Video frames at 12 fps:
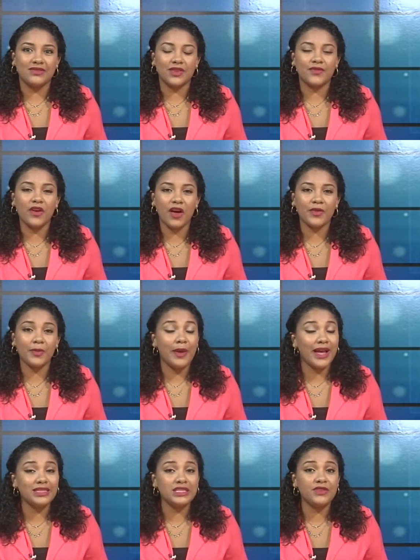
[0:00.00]
of the father
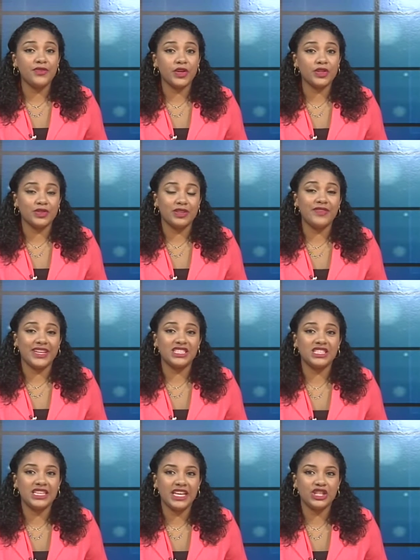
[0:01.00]
pending further
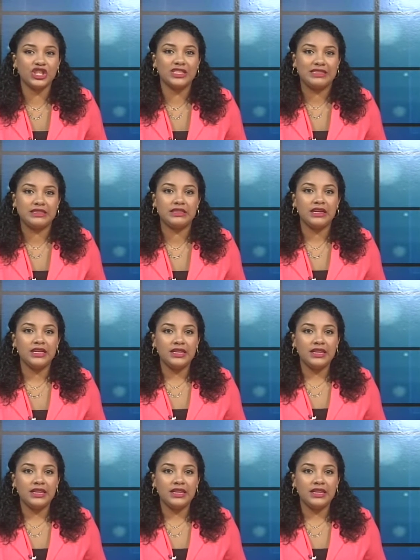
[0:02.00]
investigations.